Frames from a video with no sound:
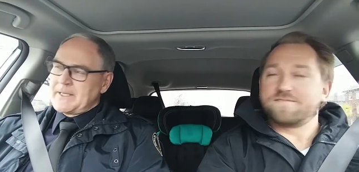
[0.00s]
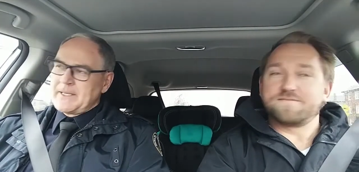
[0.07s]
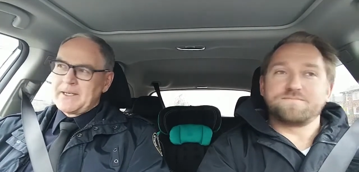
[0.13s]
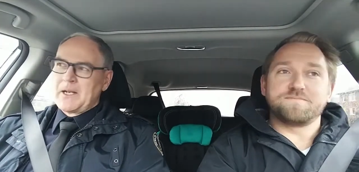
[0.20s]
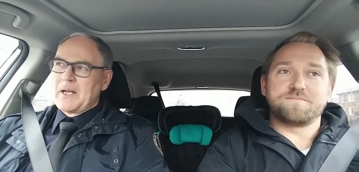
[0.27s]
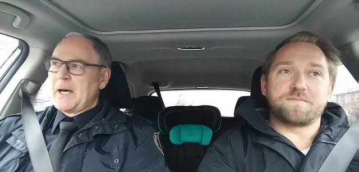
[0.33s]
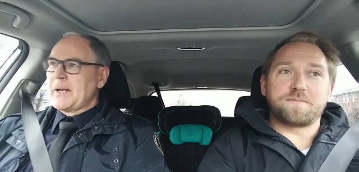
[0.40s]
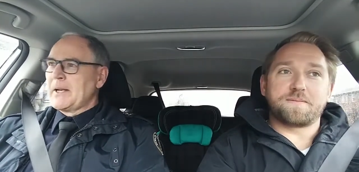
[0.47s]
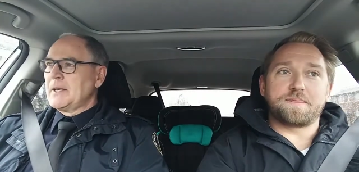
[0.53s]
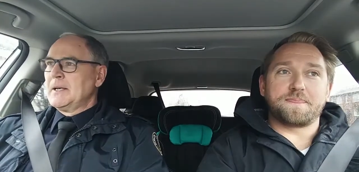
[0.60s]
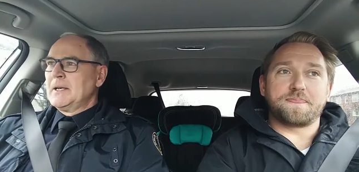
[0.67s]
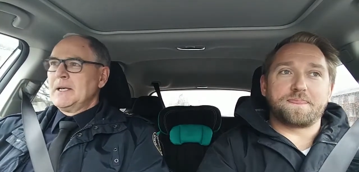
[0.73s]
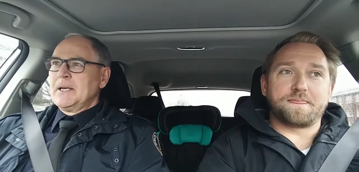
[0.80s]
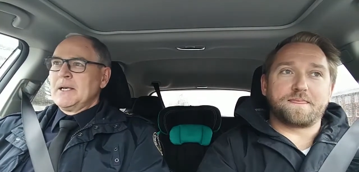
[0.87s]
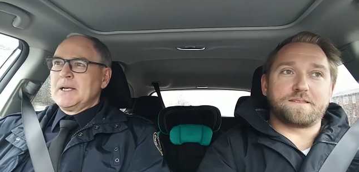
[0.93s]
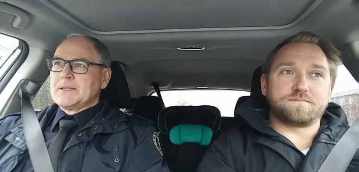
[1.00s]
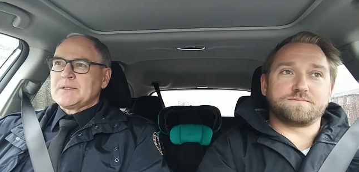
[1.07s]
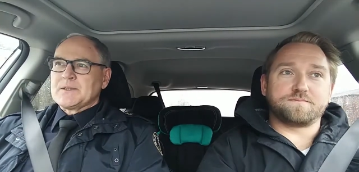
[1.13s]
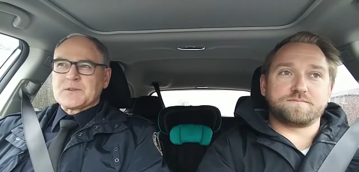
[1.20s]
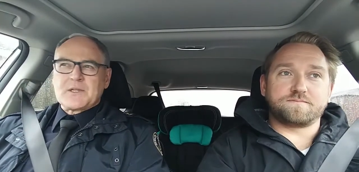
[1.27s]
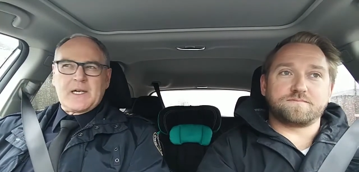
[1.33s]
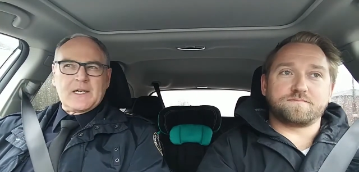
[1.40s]
Speaker 1: and a lot of
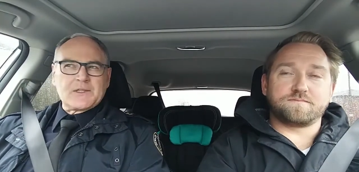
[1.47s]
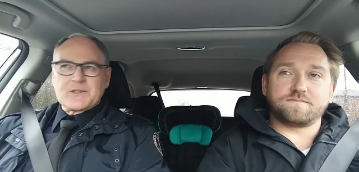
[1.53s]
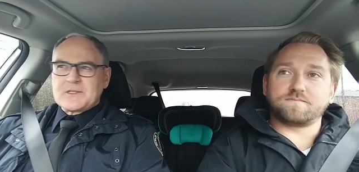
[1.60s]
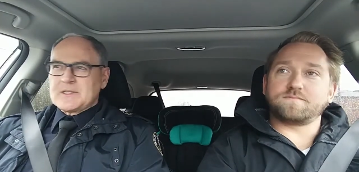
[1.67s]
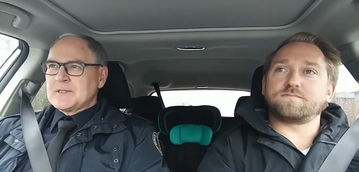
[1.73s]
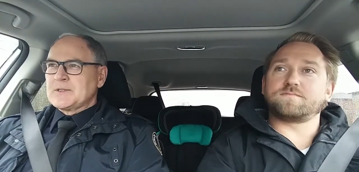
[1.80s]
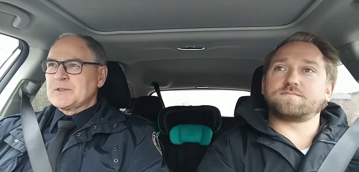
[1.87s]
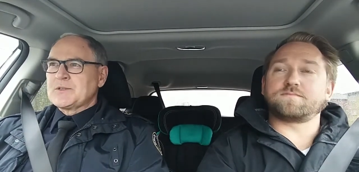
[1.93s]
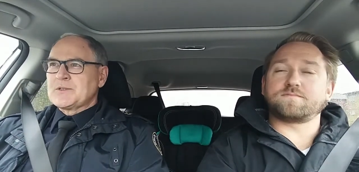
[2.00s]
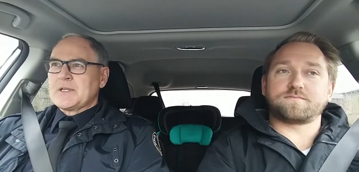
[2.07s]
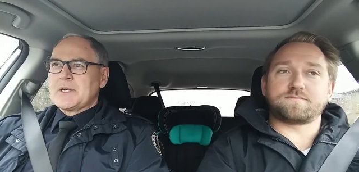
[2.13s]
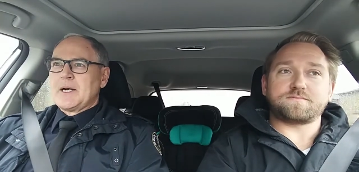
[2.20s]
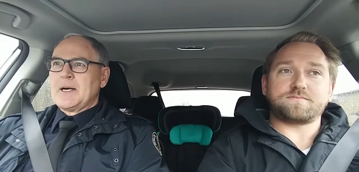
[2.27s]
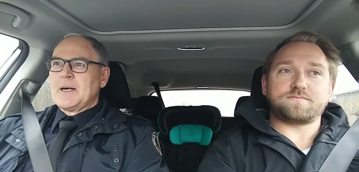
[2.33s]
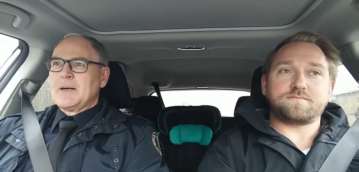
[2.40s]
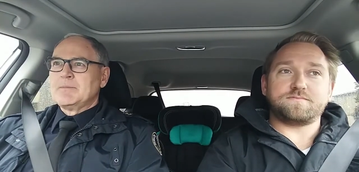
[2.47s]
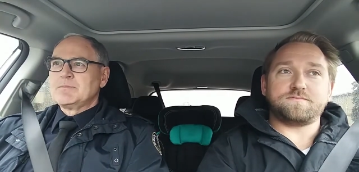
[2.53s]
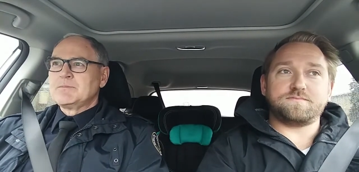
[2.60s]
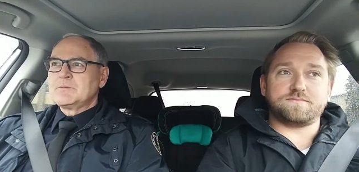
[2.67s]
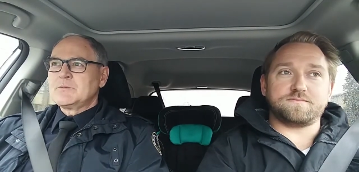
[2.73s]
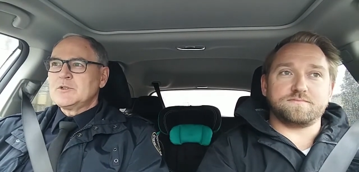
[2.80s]
discussions. Um,